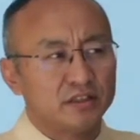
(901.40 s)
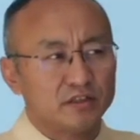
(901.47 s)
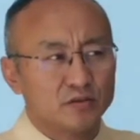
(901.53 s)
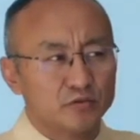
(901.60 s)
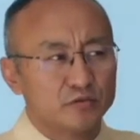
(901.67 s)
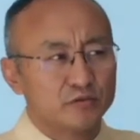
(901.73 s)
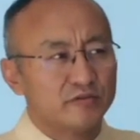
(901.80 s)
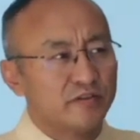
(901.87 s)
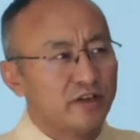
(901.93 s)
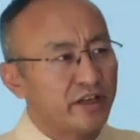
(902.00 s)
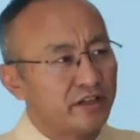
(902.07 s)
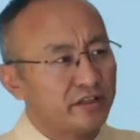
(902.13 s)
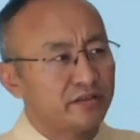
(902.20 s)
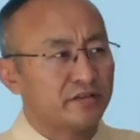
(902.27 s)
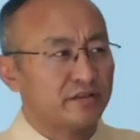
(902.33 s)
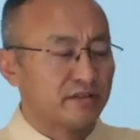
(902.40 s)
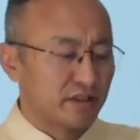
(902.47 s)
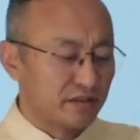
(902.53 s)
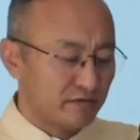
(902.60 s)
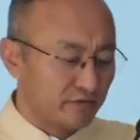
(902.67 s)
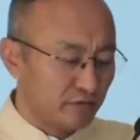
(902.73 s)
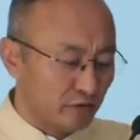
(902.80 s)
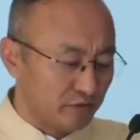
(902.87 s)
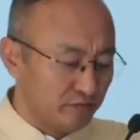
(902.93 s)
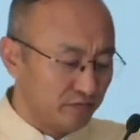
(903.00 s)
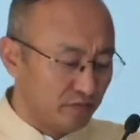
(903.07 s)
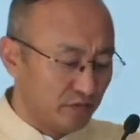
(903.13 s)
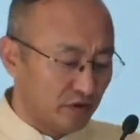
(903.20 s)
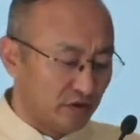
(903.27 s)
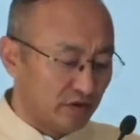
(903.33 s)
inclusion of high transaction volume
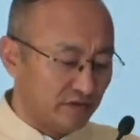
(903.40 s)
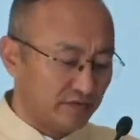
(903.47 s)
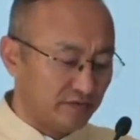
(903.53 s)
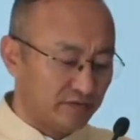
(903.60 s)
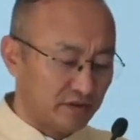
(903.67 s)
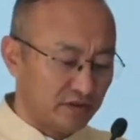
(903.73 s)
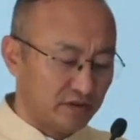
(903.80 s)
of